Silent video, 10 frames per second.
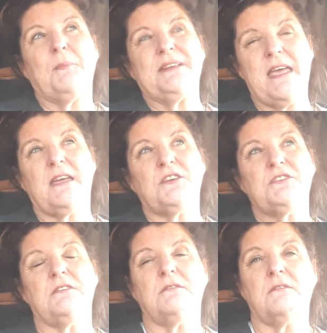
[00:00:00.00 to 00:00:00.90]
take it
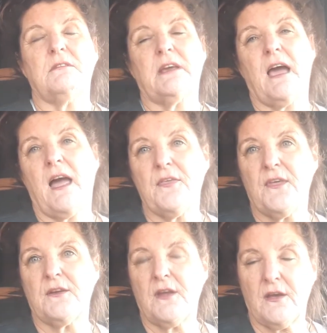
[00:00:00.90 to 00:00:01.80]
to the guy
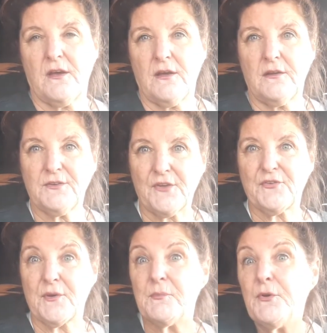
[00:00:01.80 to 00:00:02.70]
that
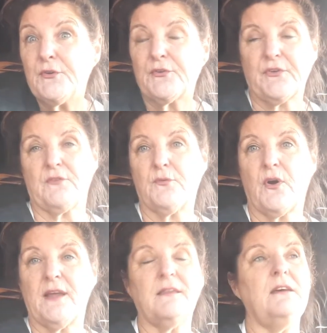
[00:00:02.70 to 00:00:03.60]
does computer stuff
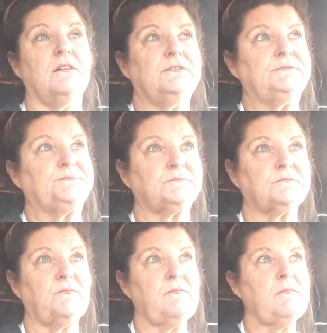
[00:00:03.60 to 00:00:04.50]
where I live.
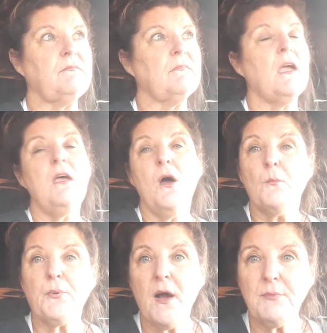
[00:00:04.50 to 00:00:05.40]

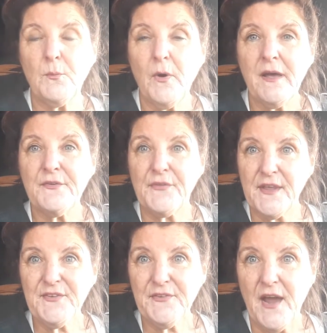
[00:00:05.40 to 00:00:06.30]
Problem was,
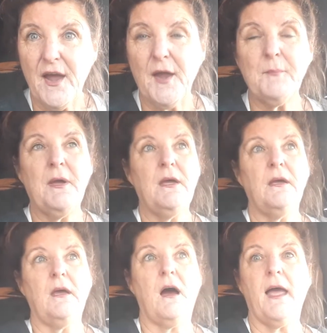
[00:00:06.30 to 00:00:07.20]
this time,
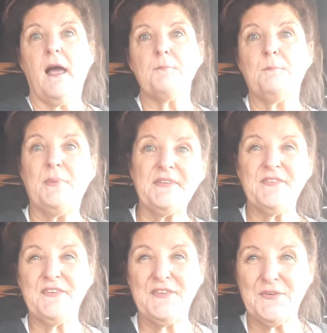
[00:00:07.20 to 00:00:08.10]

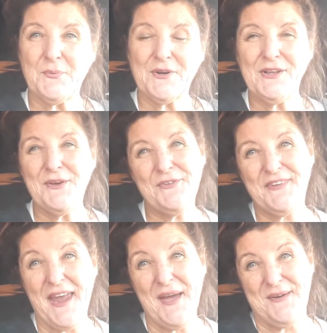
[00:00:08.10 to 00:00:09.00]
businesses were closed
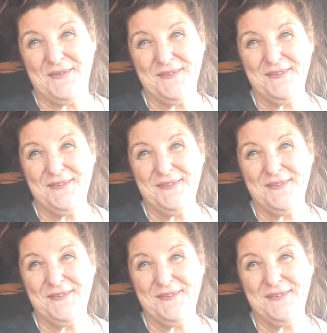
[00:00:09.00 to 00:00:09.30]
down.